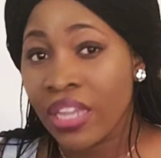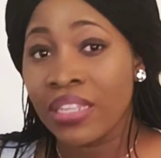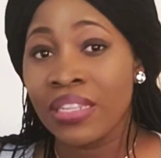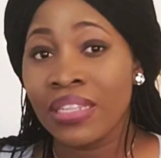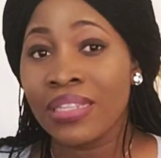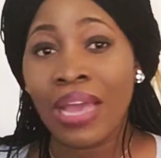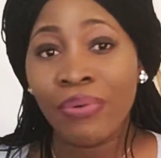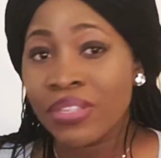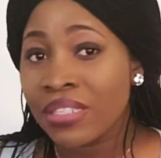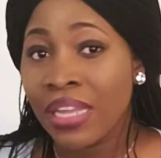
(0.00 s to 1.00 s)
and
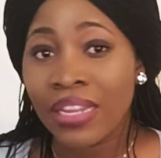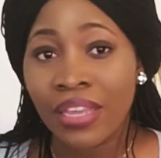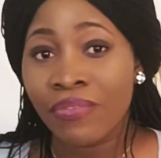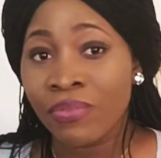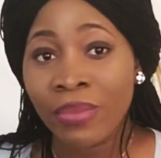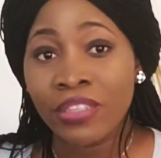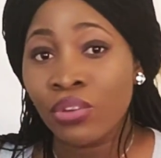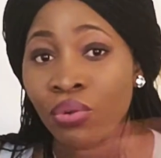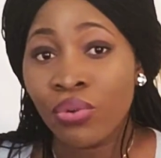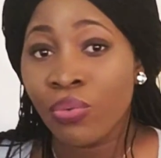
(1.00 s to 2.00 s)
that was not even my
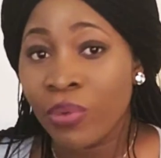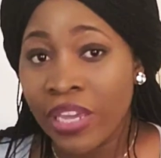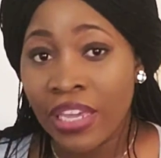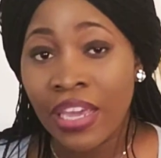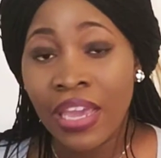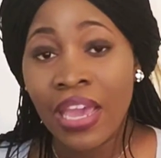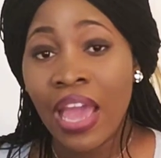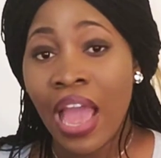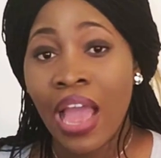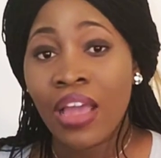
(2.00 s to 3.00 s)
total weight
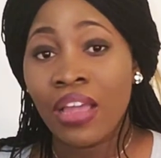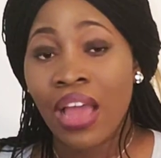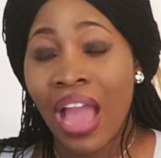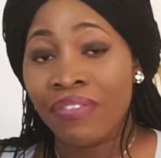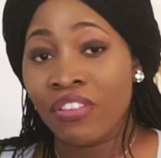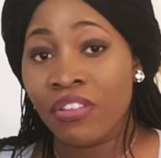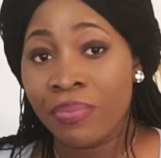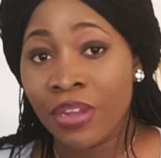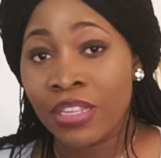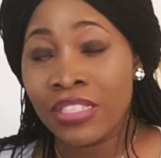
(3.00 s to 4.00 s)
after the
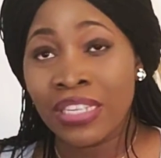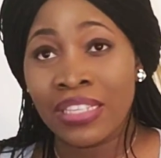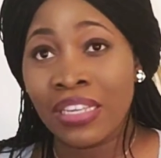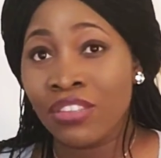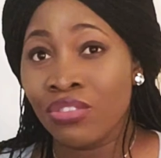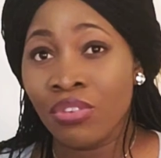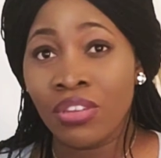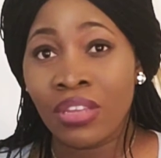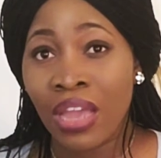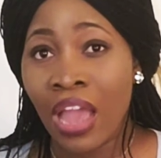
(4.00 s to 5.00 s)
pregnancy. I think
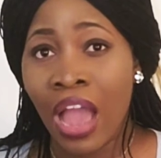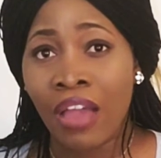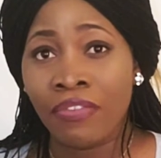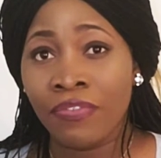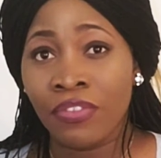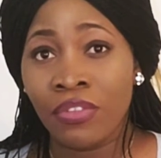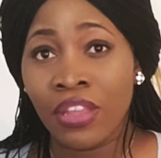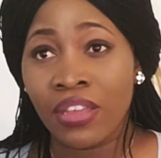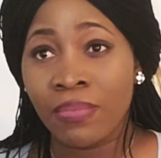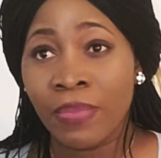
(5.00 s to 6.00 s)

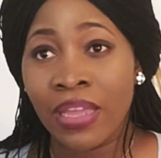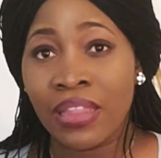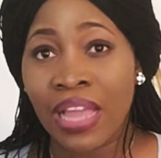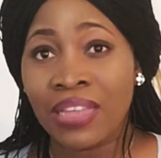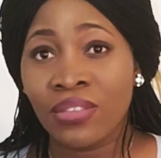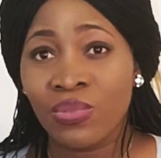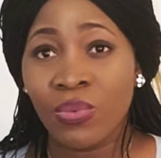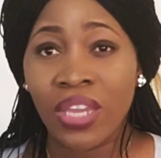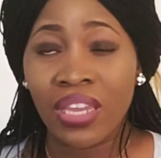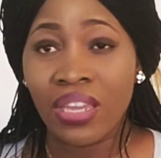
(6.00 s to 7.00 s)
like my last
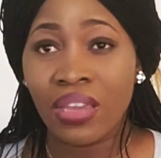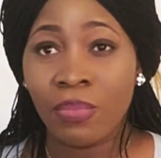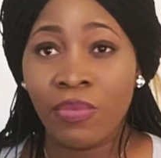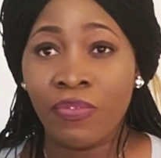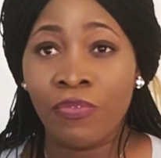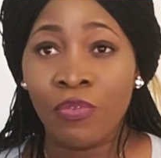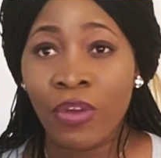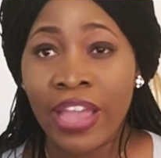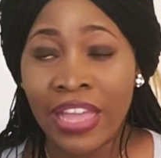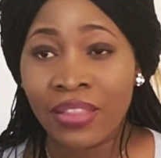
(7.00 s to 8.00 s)
weight
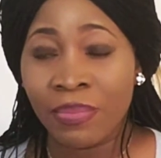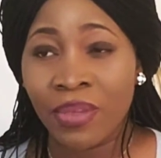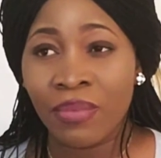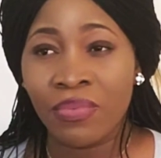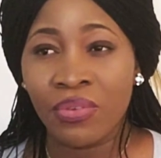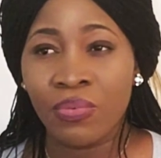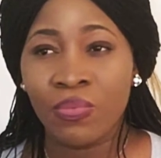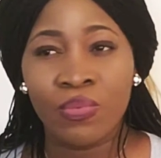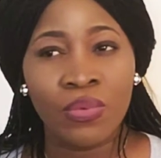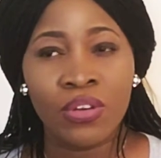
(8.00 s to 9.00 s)
before I had the baby
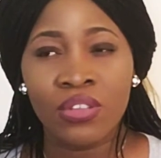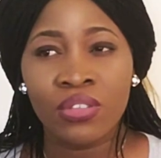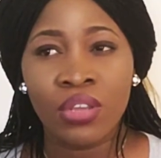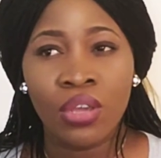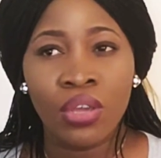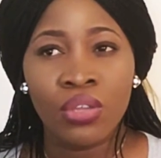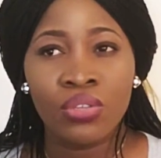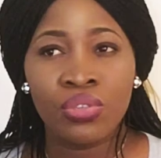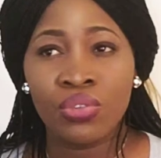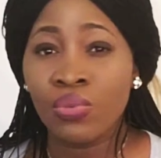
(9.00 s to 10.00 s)
was
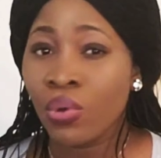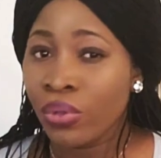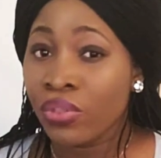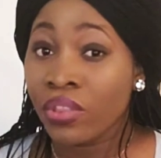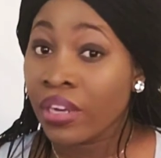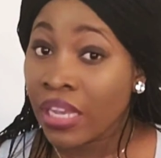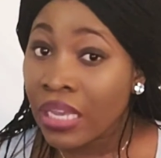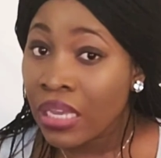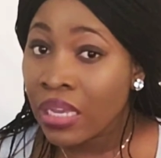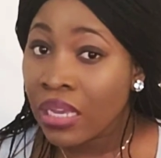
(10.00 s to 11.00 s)

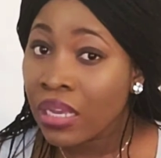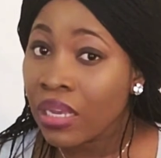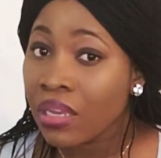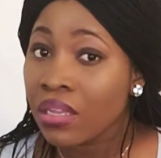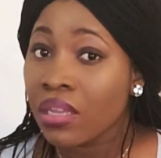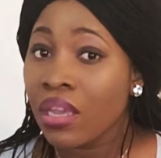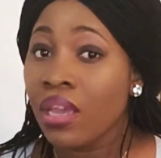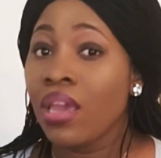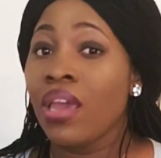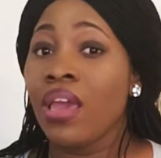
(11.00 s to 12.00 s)
203,
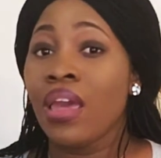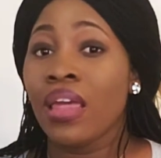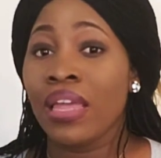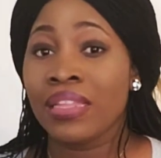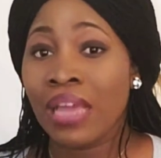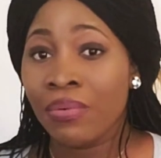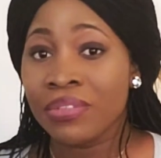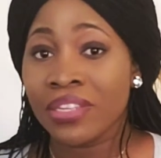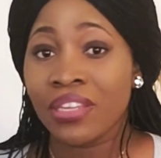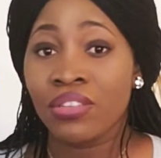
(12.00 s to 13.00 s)
and that
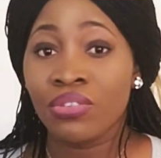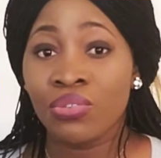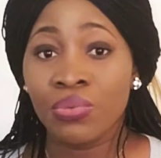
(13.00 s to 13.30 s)
was like